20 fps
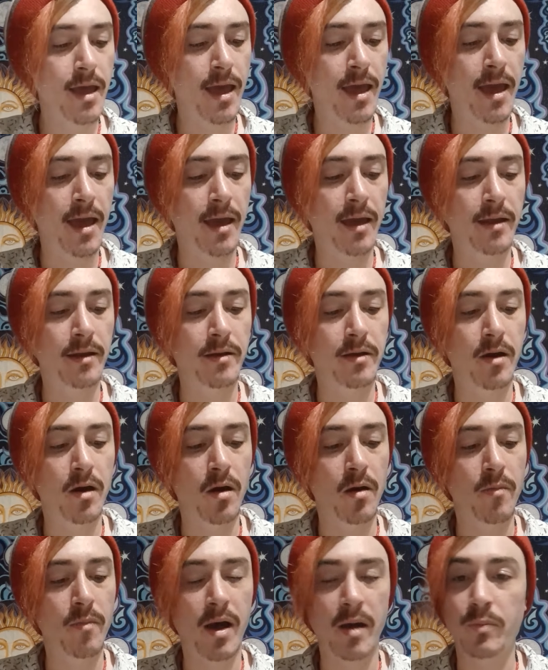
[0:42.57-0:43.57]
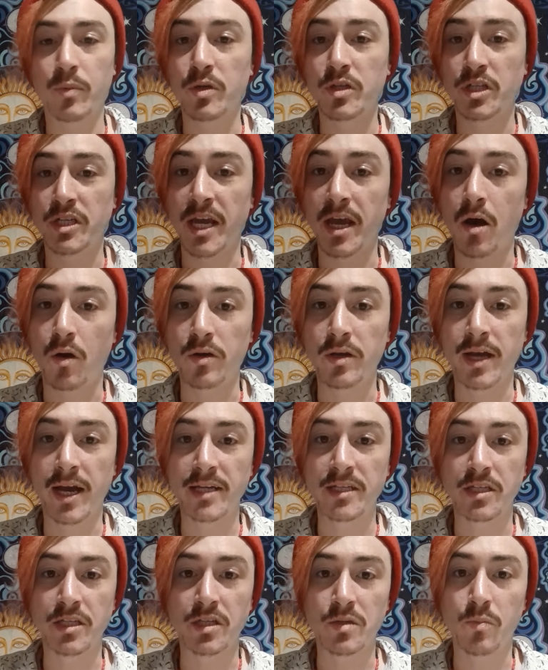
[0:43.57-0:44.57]
And um, I appreciate all you
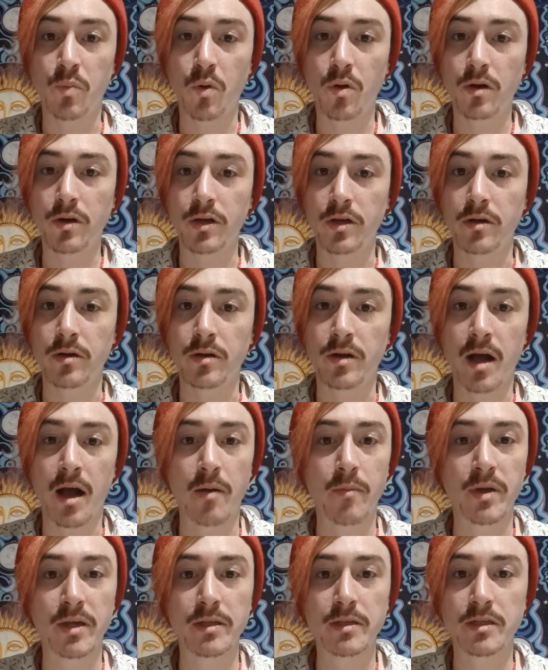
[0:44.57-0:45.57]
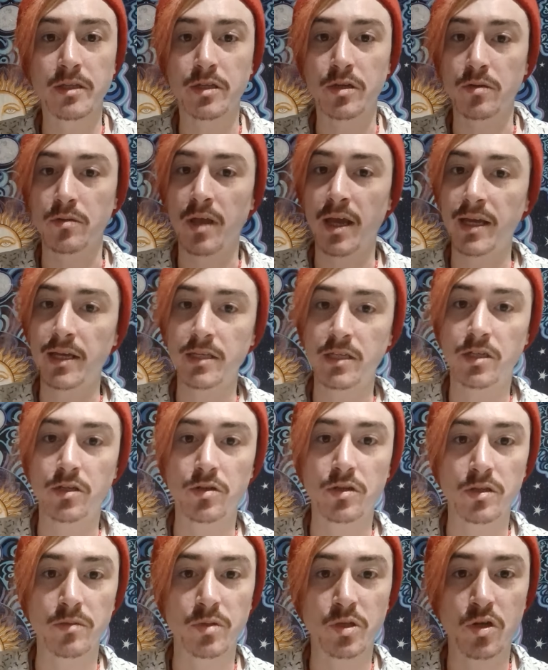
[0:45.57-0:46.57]
guys' support, your comments, your likes,
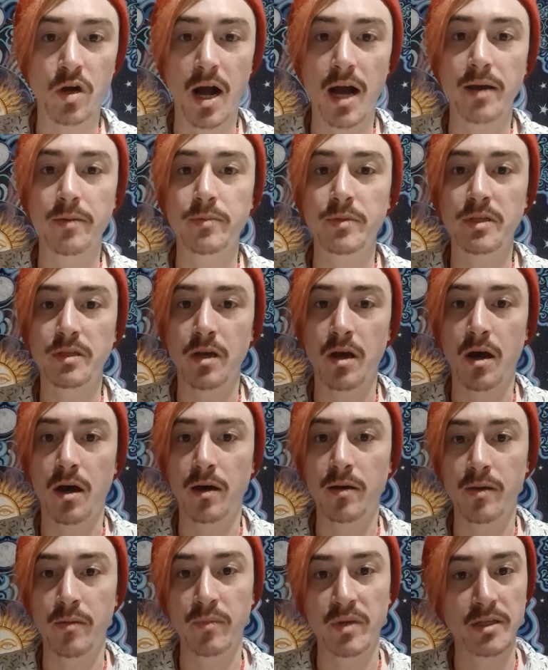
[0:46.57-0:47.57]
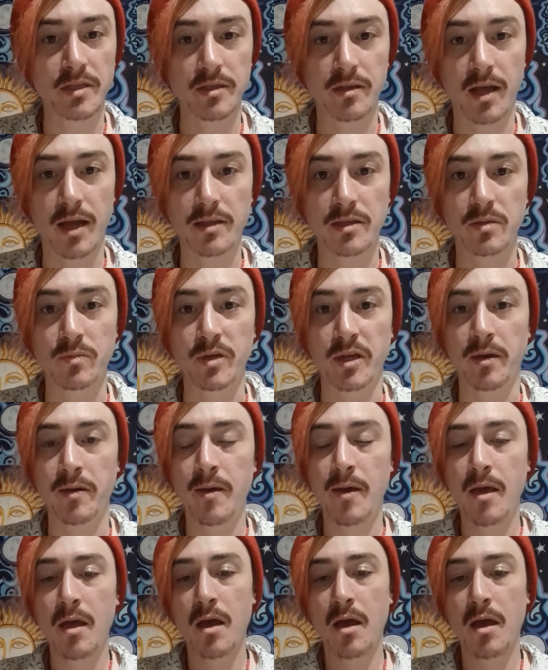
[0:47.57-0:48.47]
your subscribes. Uh, it means a lot to me.